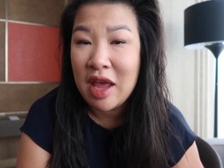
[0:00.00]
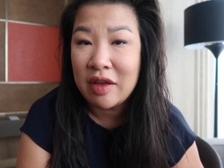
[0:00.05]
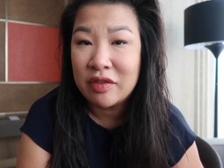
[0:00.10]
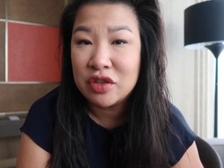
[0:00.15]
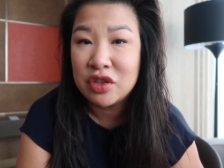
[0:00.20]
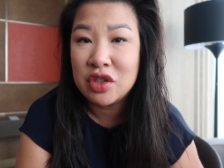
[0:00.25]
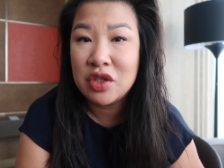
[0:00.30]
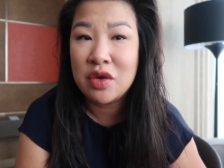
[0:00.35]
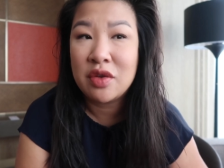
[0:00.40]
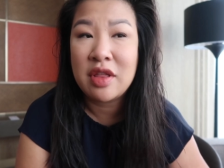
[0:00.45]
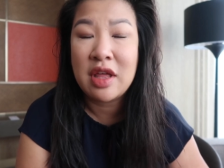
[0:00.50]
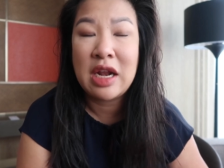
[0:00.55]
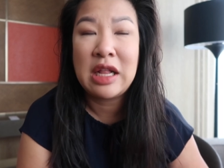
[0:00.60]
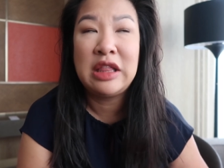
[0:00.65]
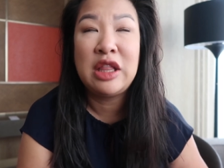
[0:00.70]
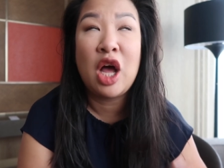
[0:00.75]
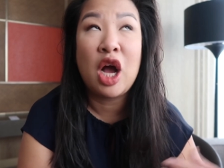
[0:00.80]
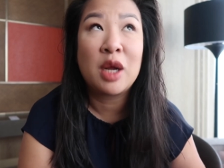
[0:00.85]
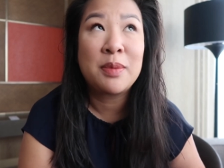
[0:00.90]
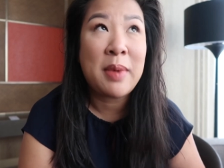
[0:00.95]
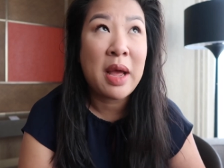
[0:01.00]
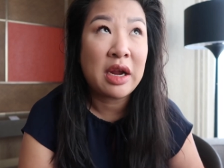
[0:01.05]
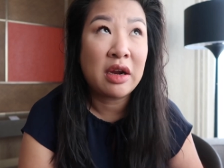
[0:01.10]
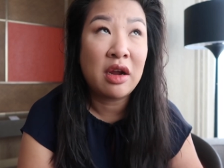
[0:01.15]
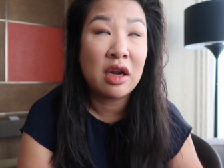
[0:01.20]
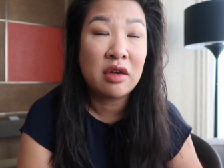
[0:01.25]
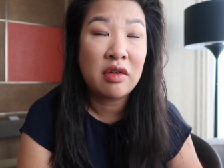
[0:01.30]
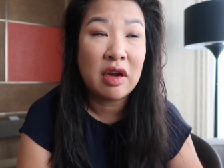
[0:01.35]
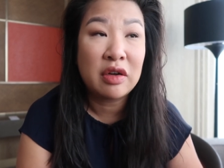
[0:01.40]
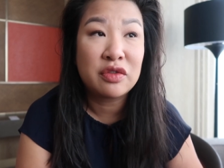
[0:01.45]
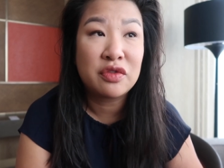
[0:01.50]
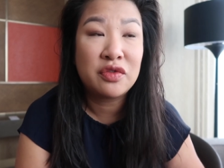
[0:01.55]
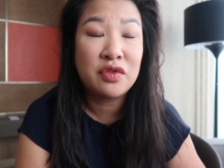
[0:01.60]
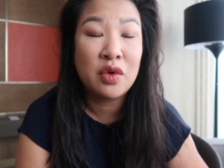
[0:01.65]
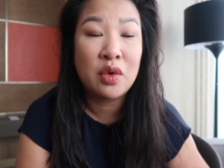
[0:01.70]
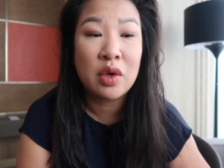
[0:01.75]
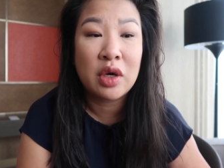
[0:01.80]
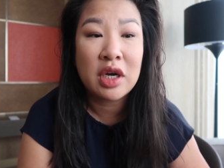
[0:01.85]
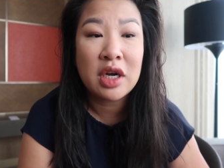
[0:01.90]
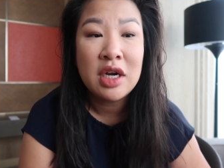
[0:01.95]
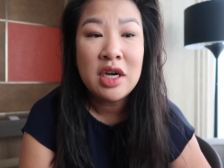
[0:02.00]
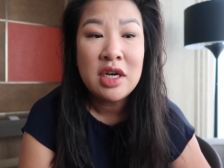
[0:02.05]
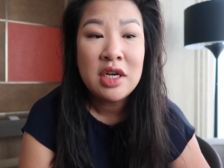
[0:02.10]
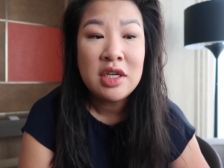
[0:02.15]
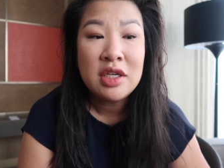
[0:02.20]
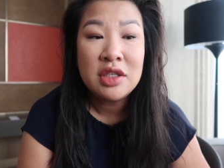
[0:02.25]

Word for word: afternoon that I logged back on around four.